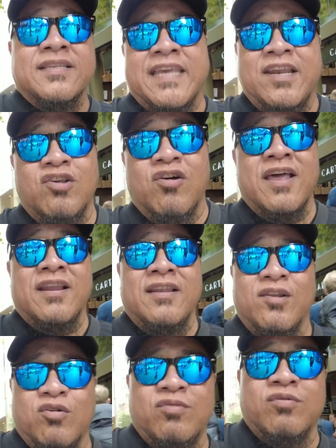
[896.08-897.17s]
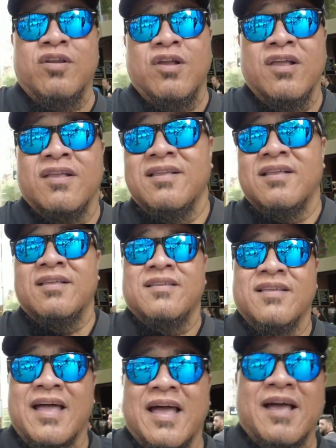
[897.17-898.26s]
ten dollar little
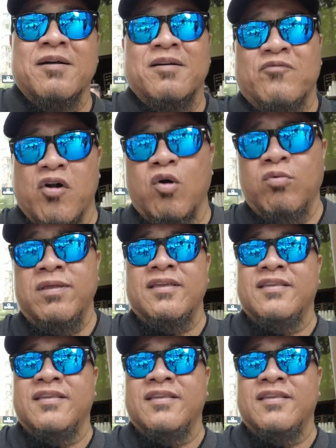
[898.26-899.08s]
uh, roll.